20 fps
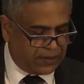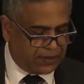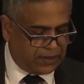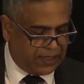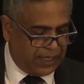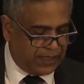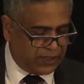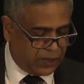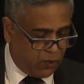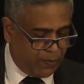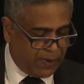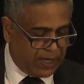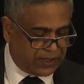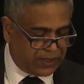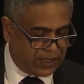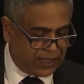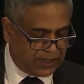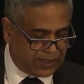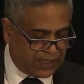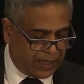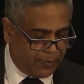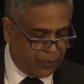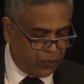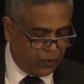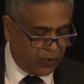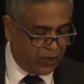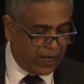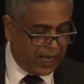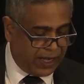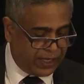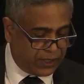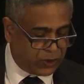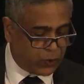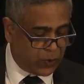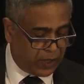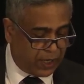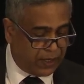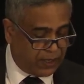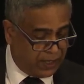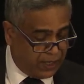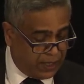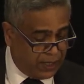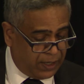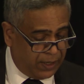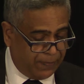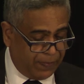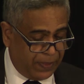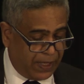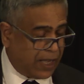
Te Tomata Tapu Ngai Tuahiriri,